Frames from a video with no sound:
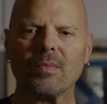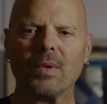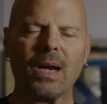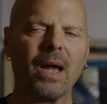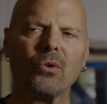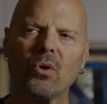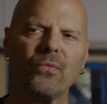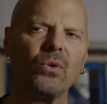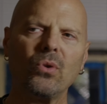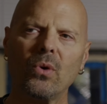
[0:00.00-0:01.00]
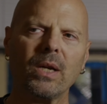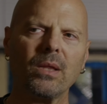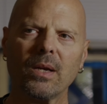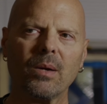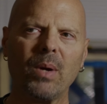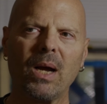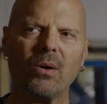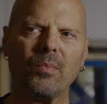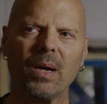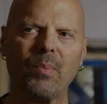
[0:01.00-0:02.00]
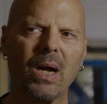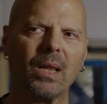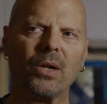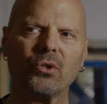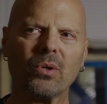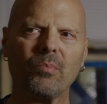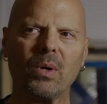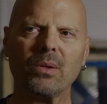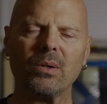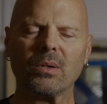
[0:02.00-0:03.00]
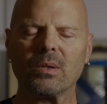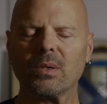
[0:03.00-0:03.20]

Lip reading: And I don't know if you knew anything about my biological mother.